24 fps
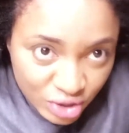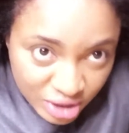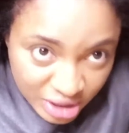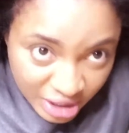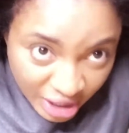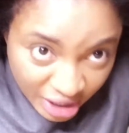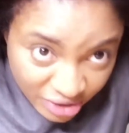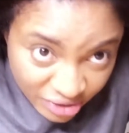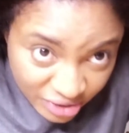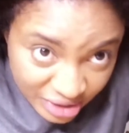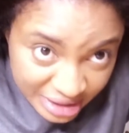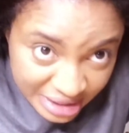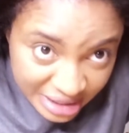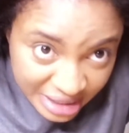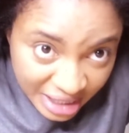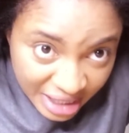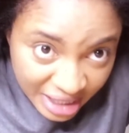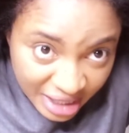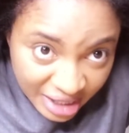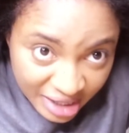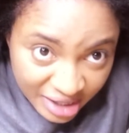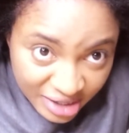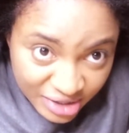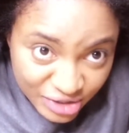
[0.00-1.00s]
Can you
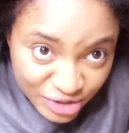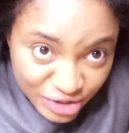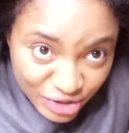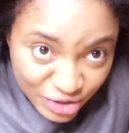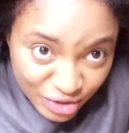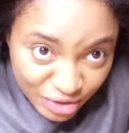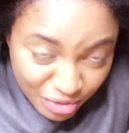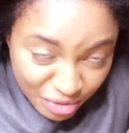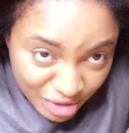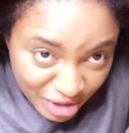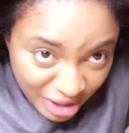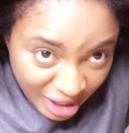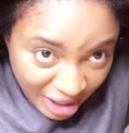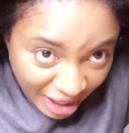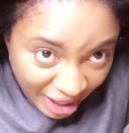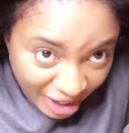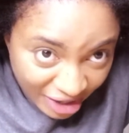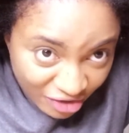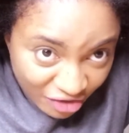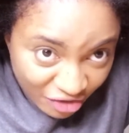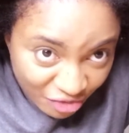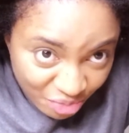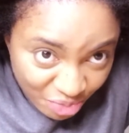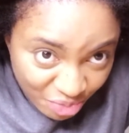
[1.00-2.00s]
see the
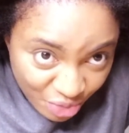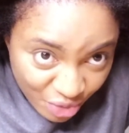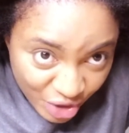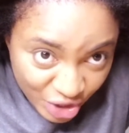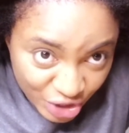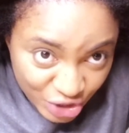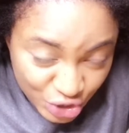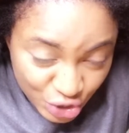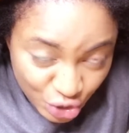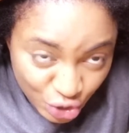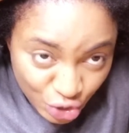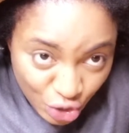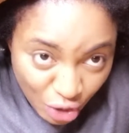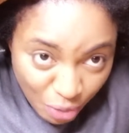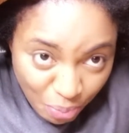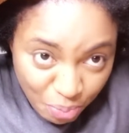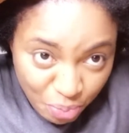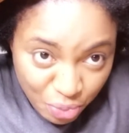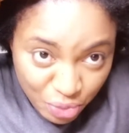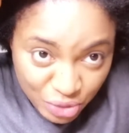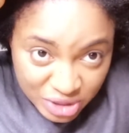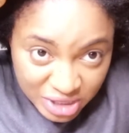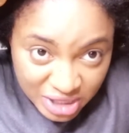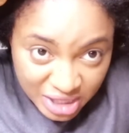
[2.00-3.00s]
kind of pressure you're
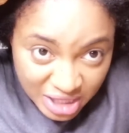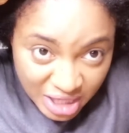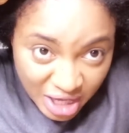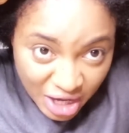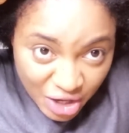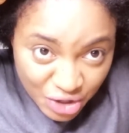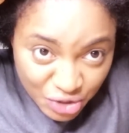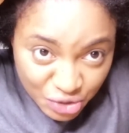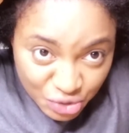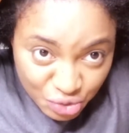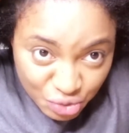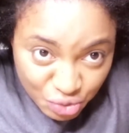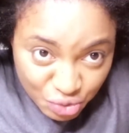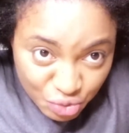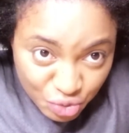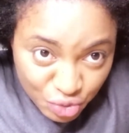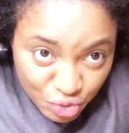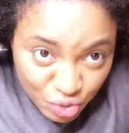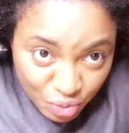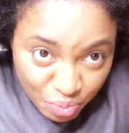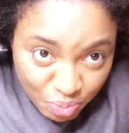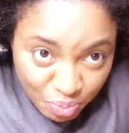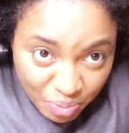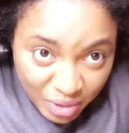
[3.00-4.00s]
putting
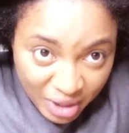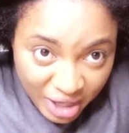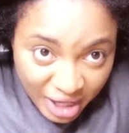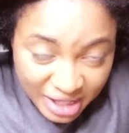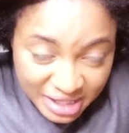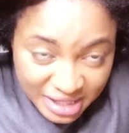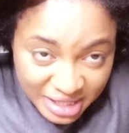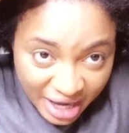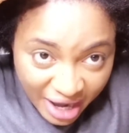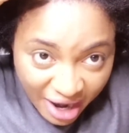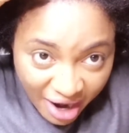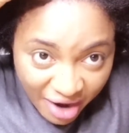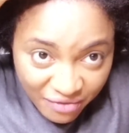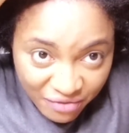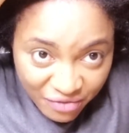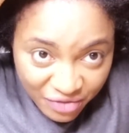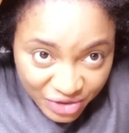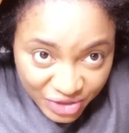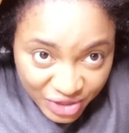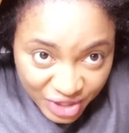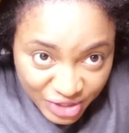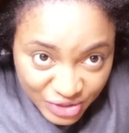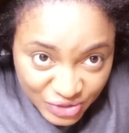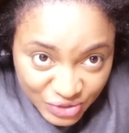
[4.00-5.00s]
to plait
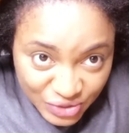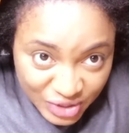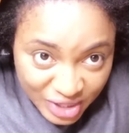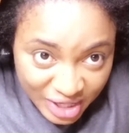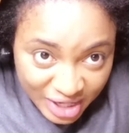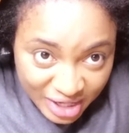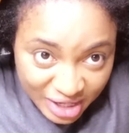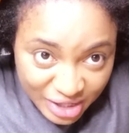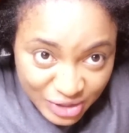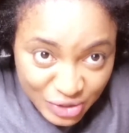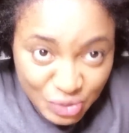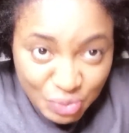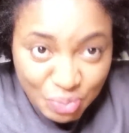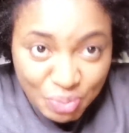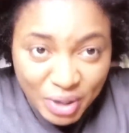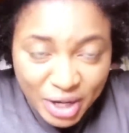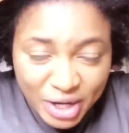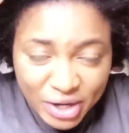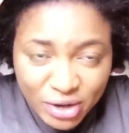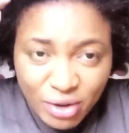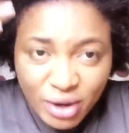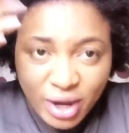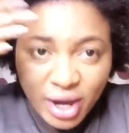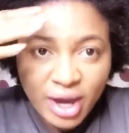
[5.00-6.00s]
everything together to
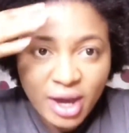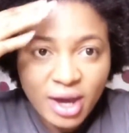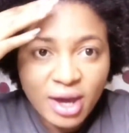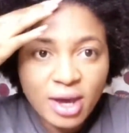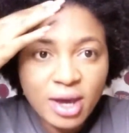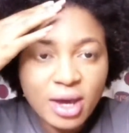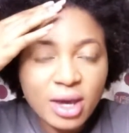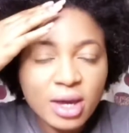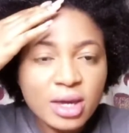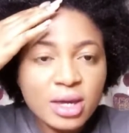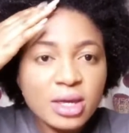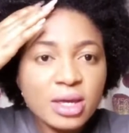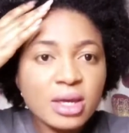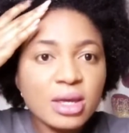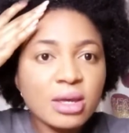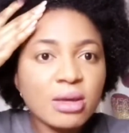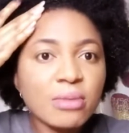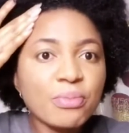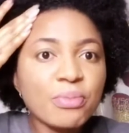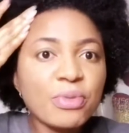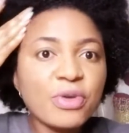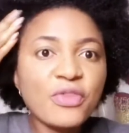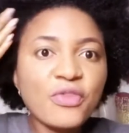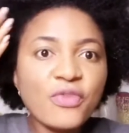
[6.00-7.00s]
pack your hair?
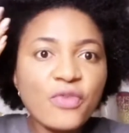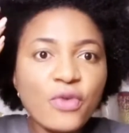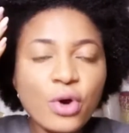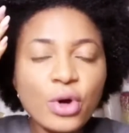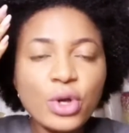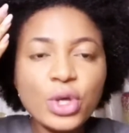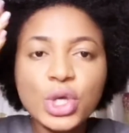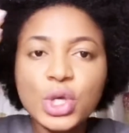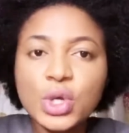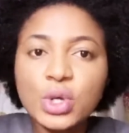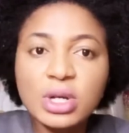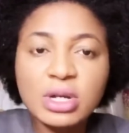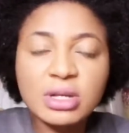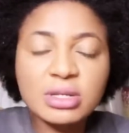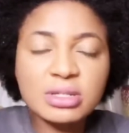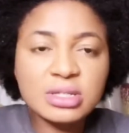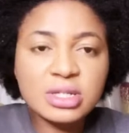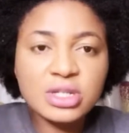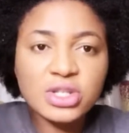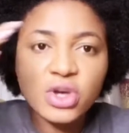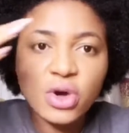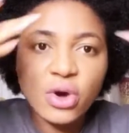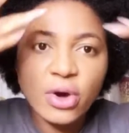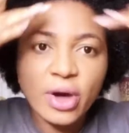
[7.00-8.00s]
Before you
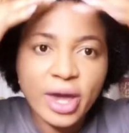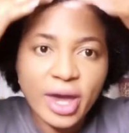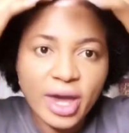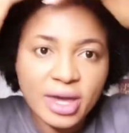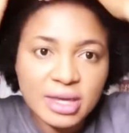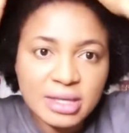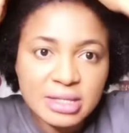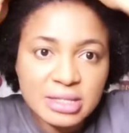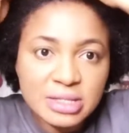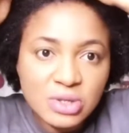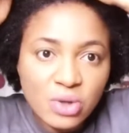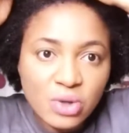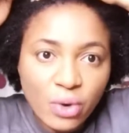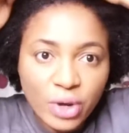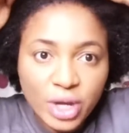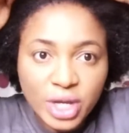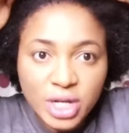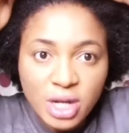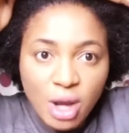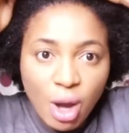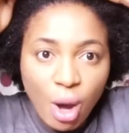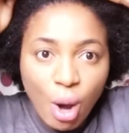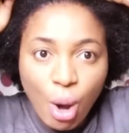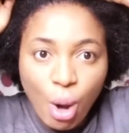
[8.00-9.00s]
loosen your hair, it's
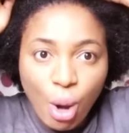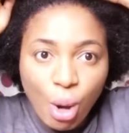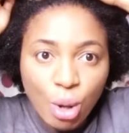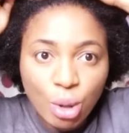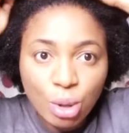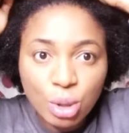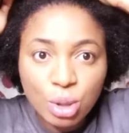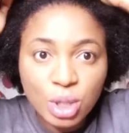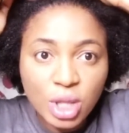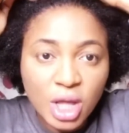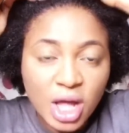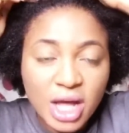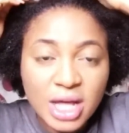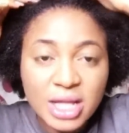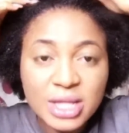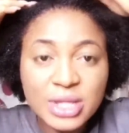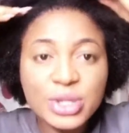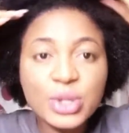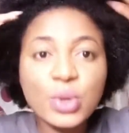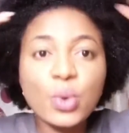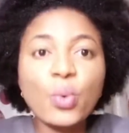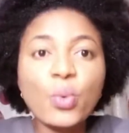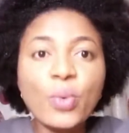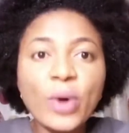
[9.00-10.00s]
going all
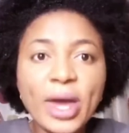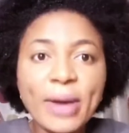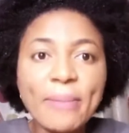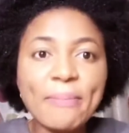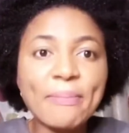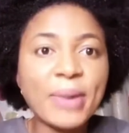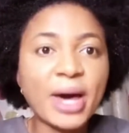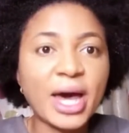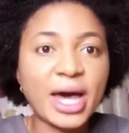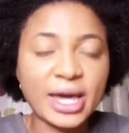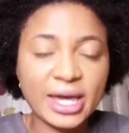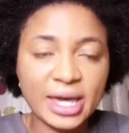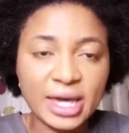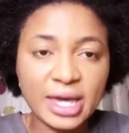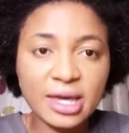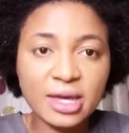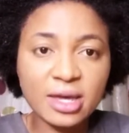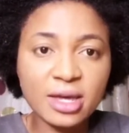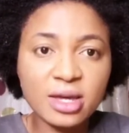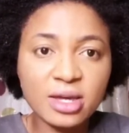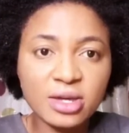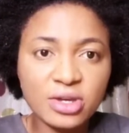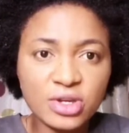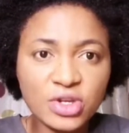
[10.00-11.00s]
the way back.
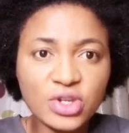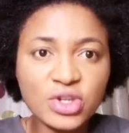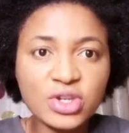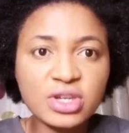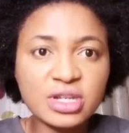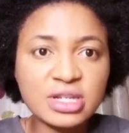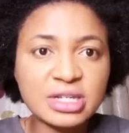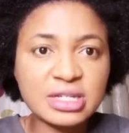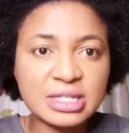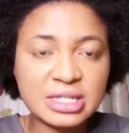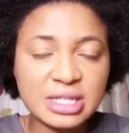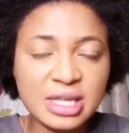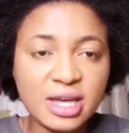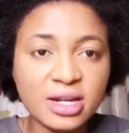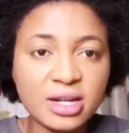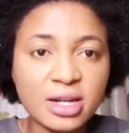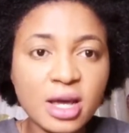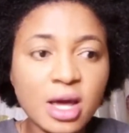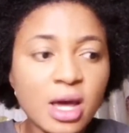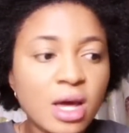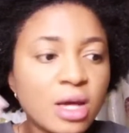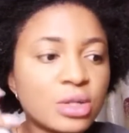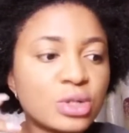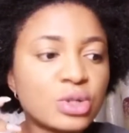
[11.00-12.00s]
You understand?
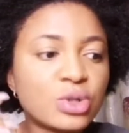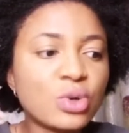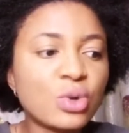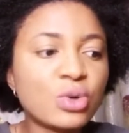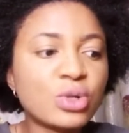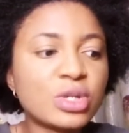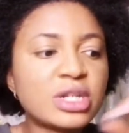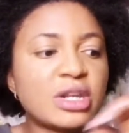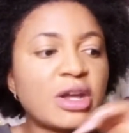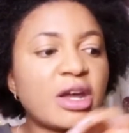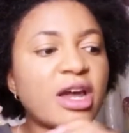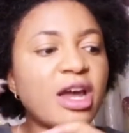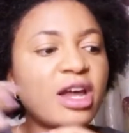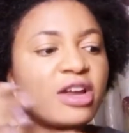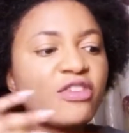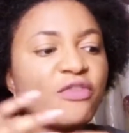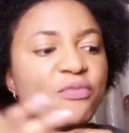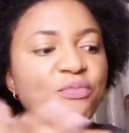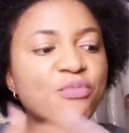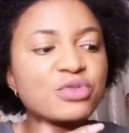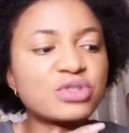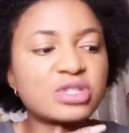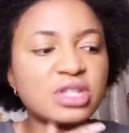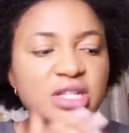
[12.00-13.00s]
So the kind
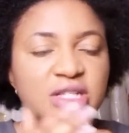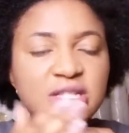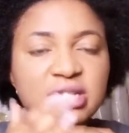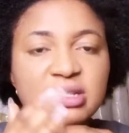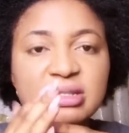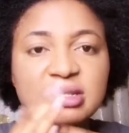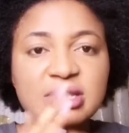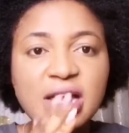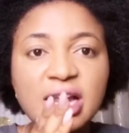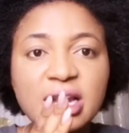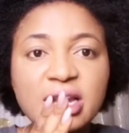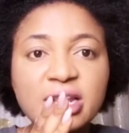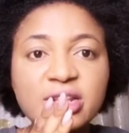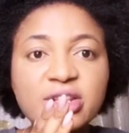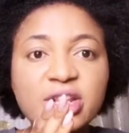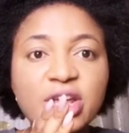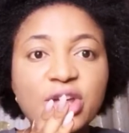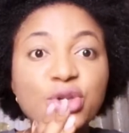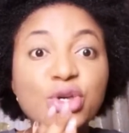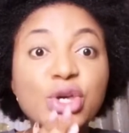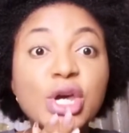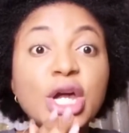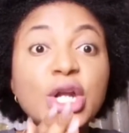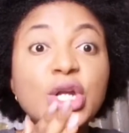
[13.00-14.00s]
of protective styling
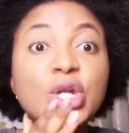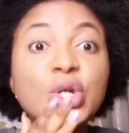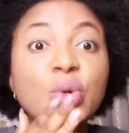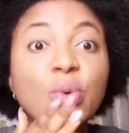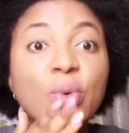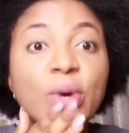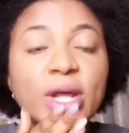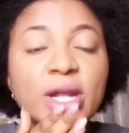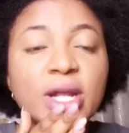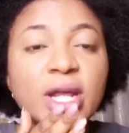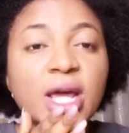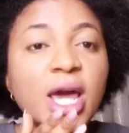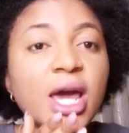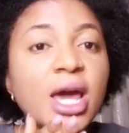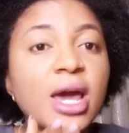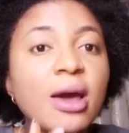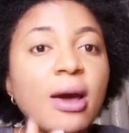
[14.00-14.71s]
that you are doing